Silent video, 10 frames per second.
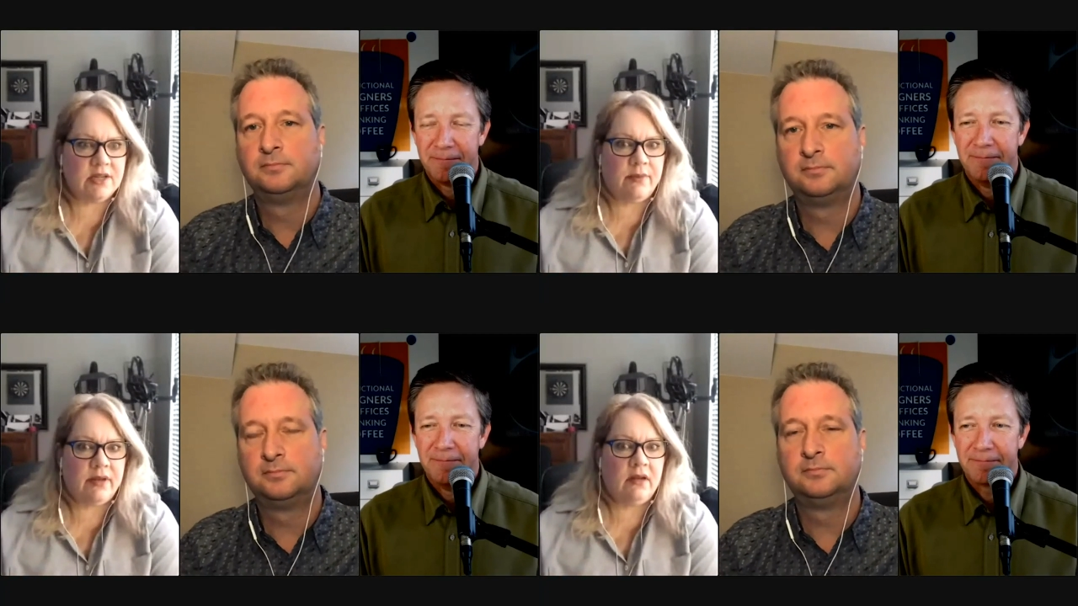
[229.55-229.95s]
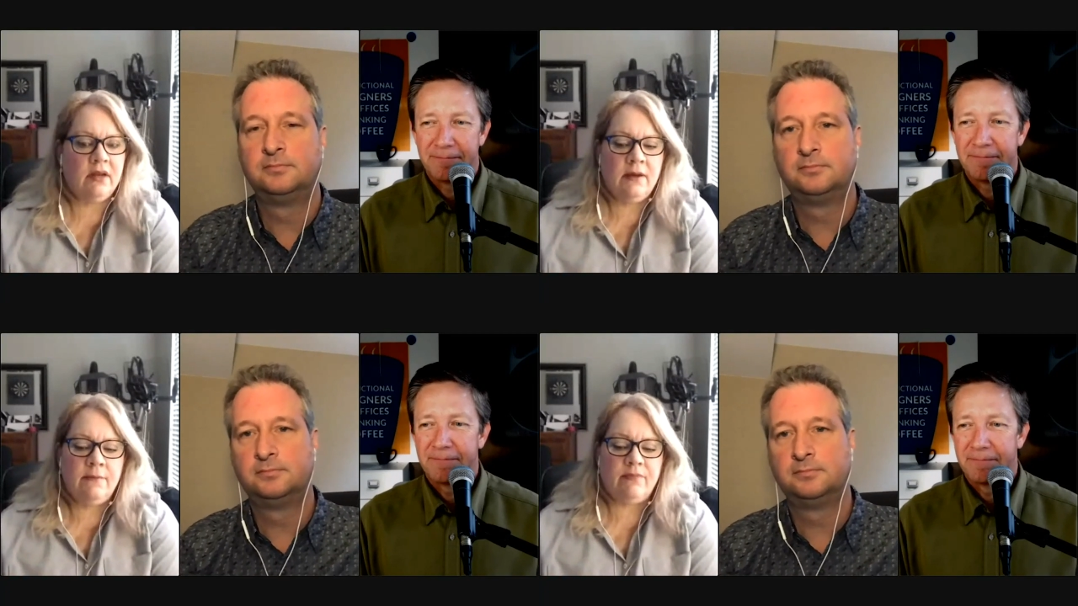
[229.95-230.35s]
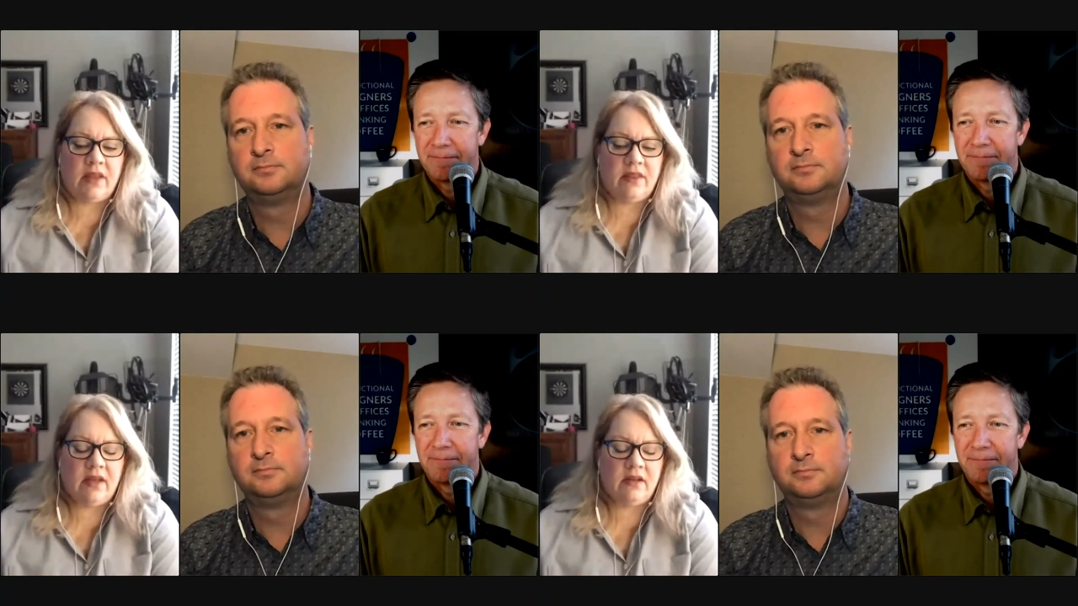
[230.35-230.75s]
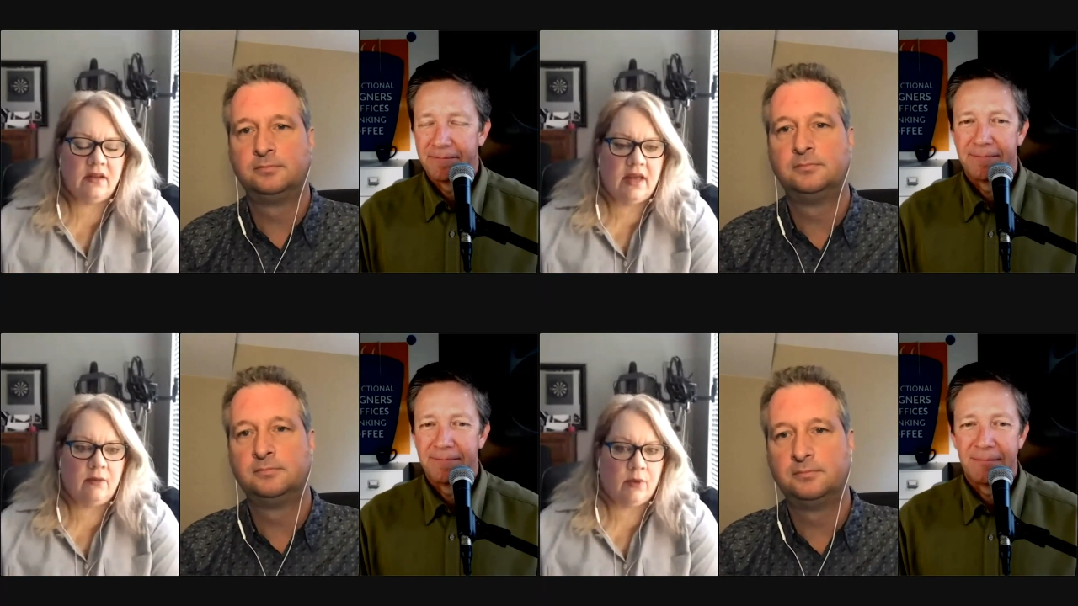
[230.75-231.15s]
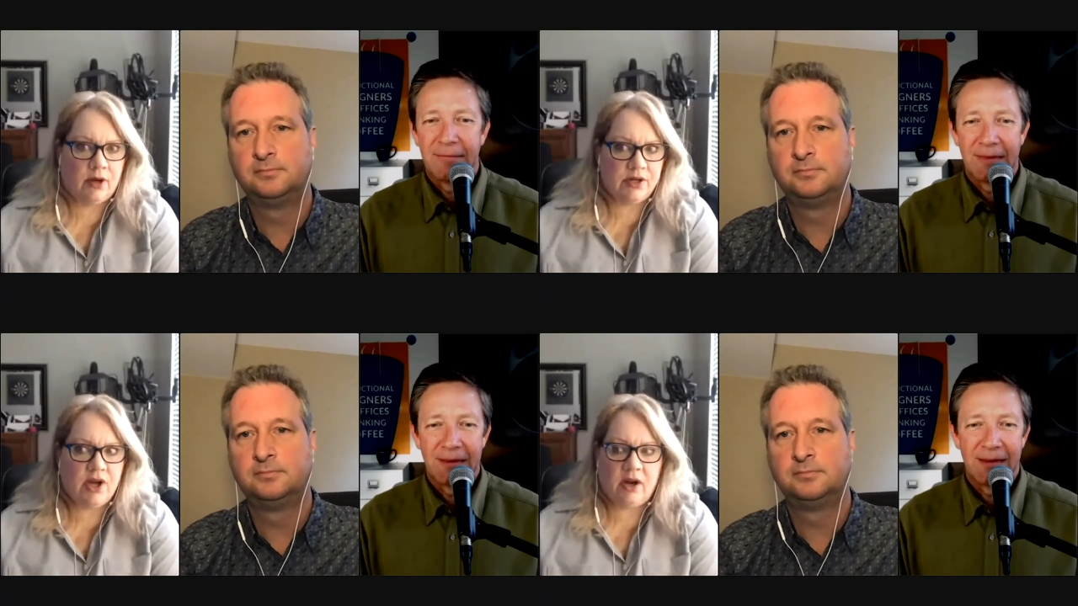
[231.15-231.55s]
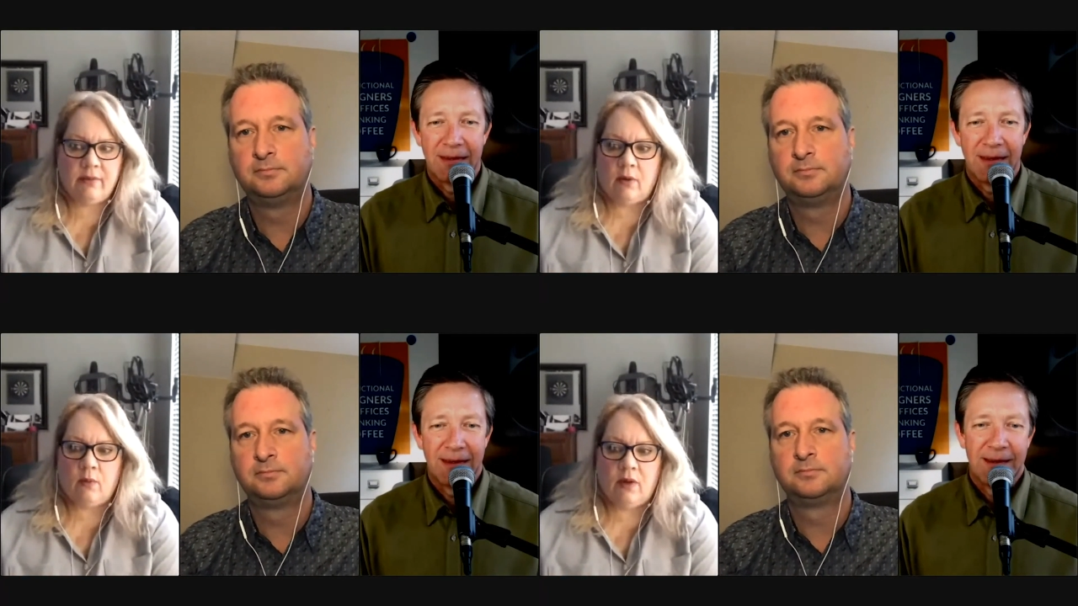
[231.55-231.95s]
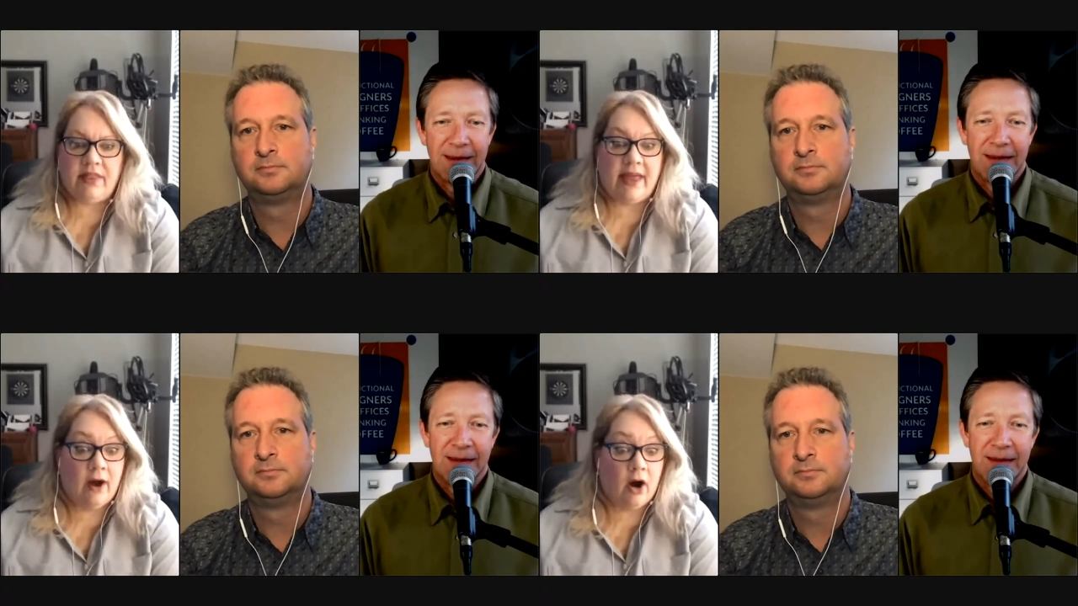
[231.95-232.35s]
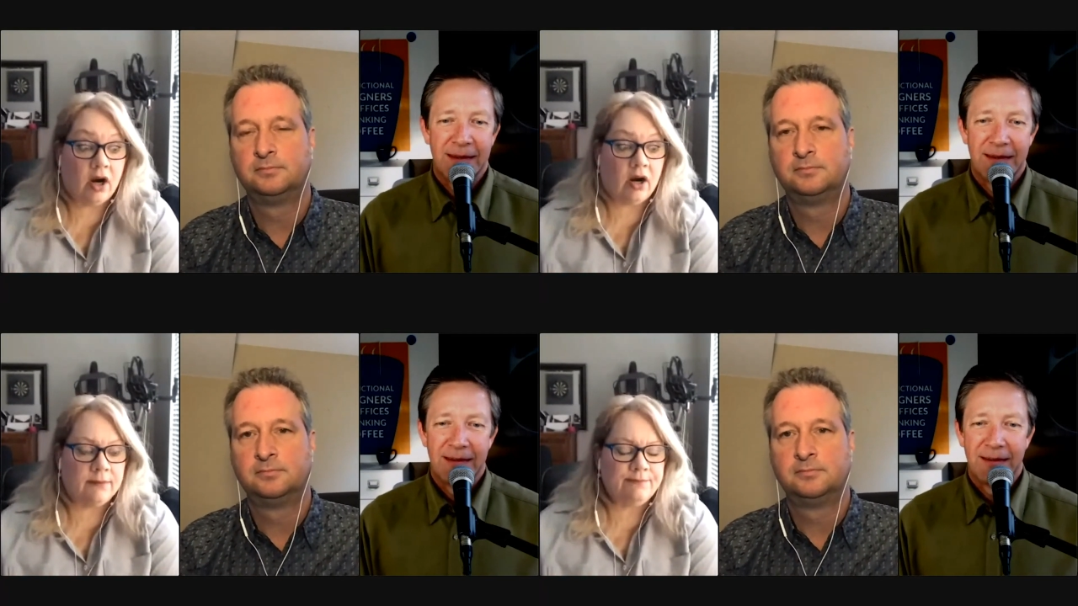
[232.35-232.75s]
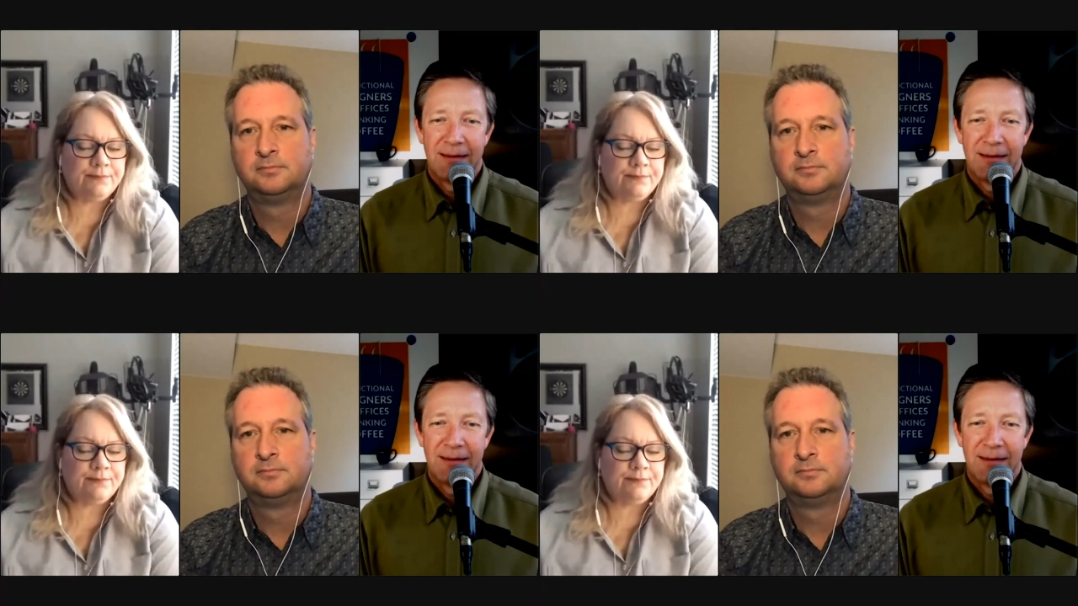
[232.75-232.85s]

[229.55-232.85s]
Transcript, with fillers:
Speaker 1: But at the end of the day, and we're going to talk about what they are